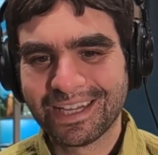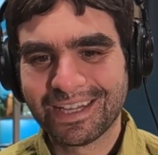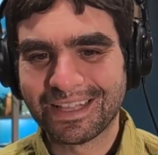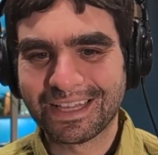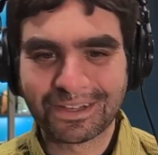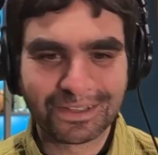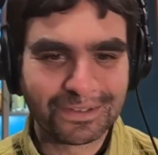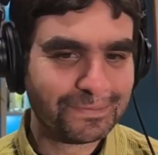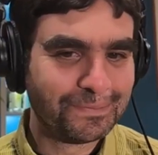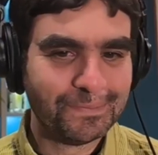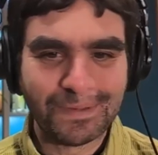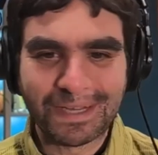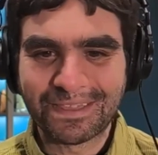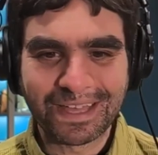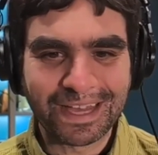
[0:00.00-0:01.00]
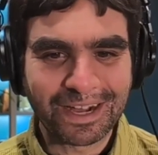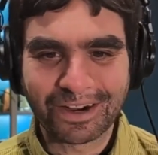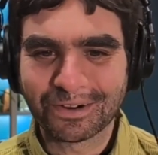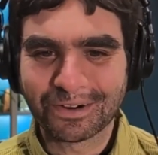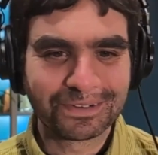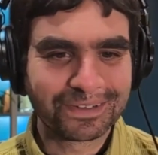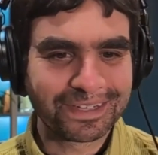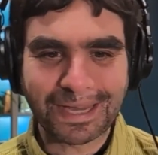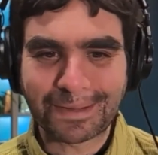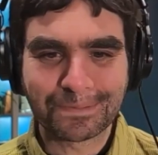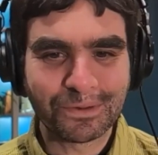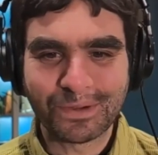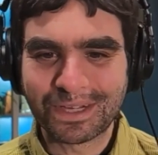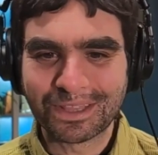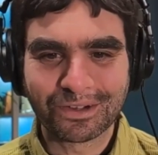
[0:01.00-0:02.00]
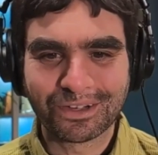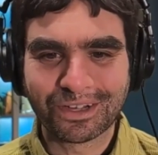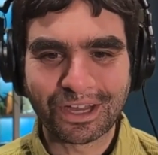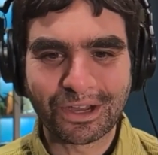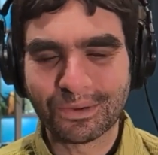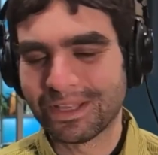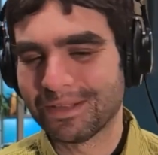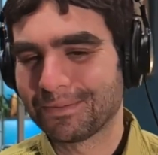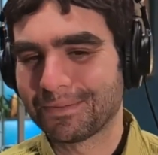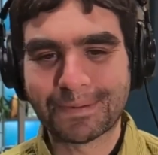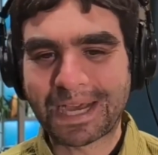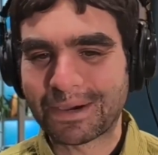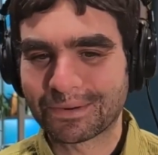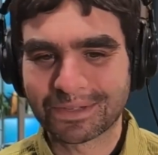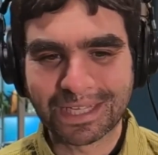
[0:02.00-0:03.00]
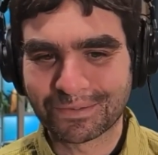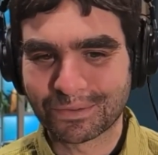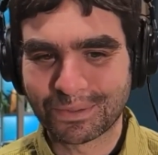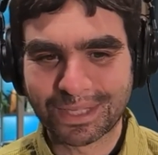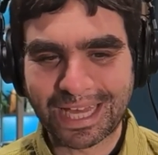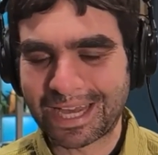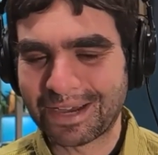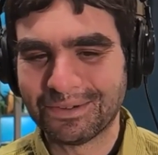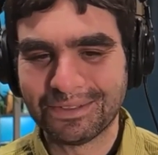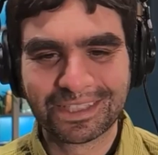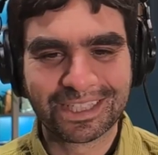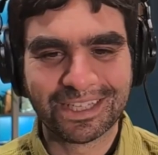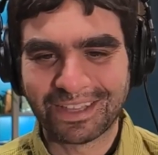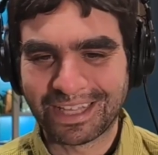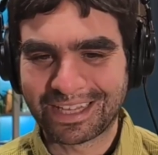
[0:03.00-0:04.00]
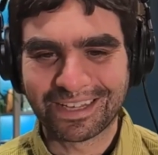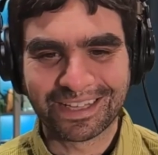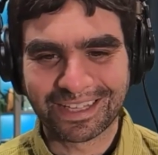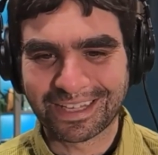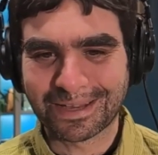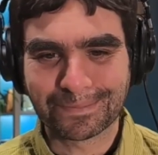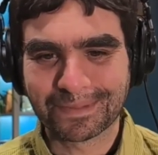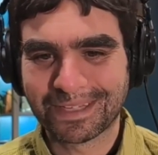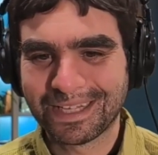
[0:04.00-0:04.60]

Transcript: they could have been there, kept doing their show, that the power never went out, so they could have